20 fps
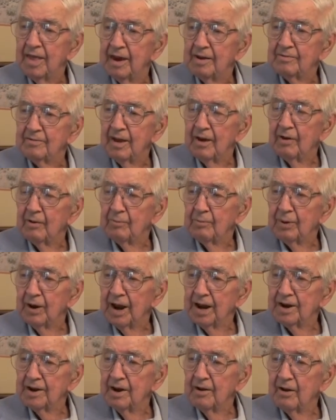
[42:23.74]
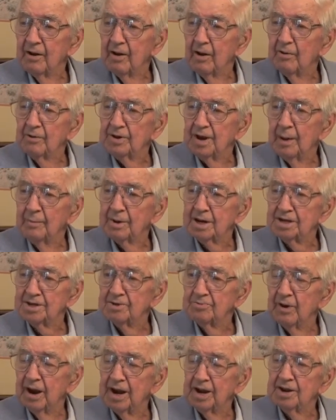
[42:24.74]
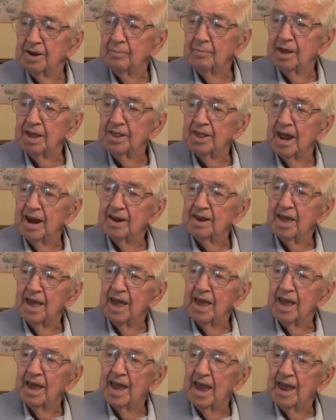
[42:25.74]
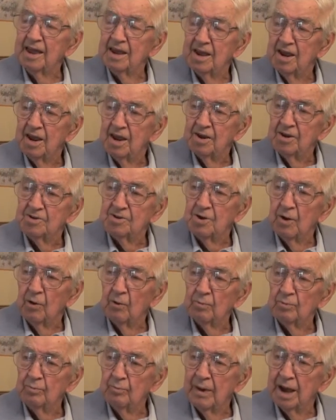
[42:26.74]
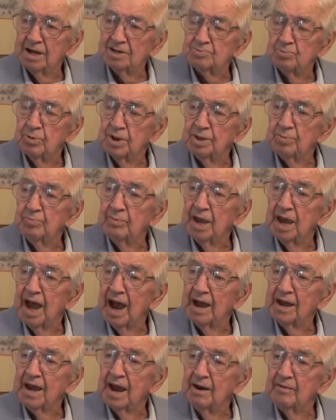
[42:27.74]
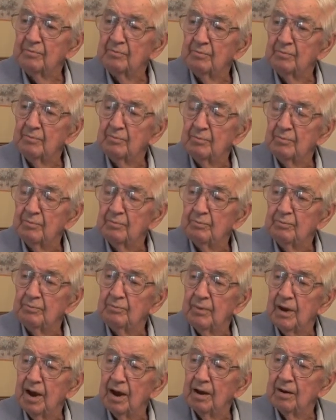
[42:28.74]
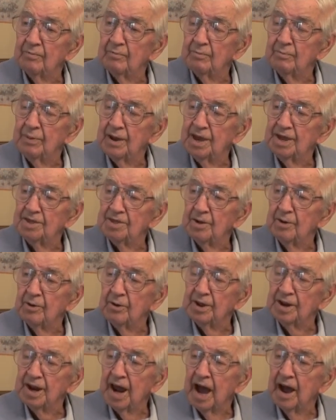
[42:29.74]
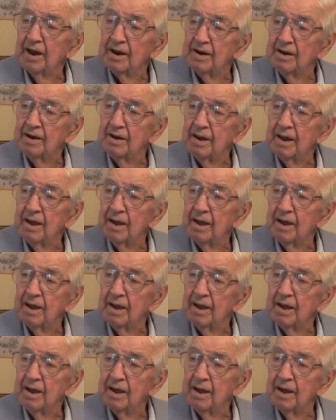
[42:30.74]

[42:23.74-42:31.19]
that airplane demonstrated to me that, hey, don't mess with me. I got a P-39.